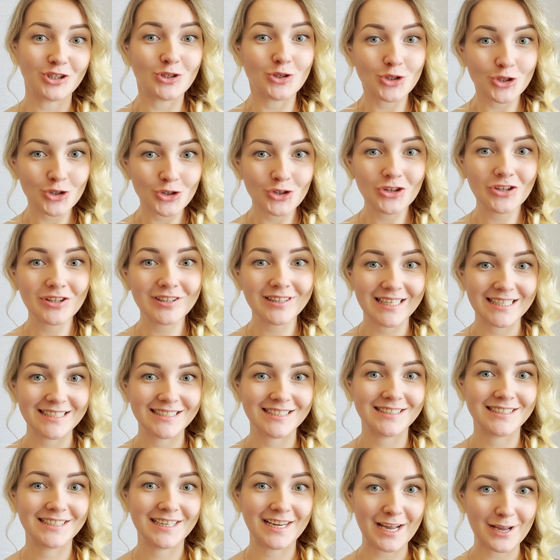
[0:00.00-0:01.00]
you shouldn't let
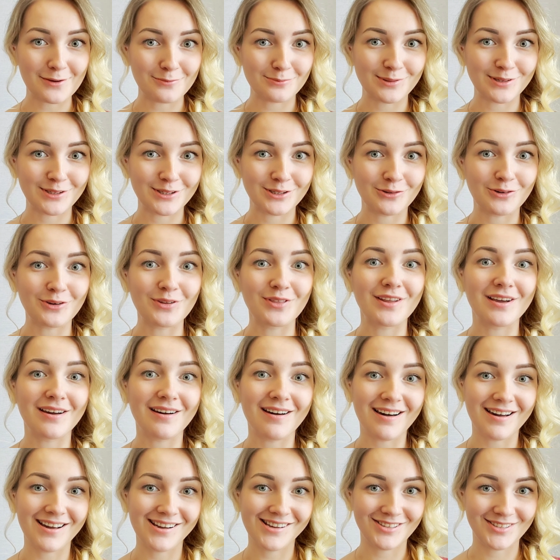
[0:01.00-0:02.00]
it happen on the
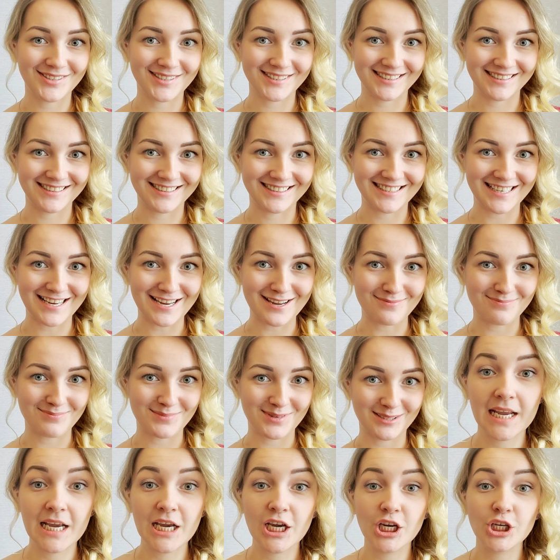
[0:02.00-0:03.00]
IELTS
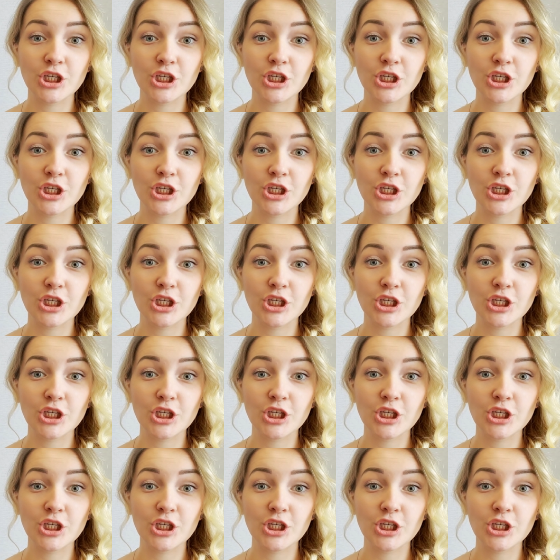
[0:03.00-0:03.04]
exam.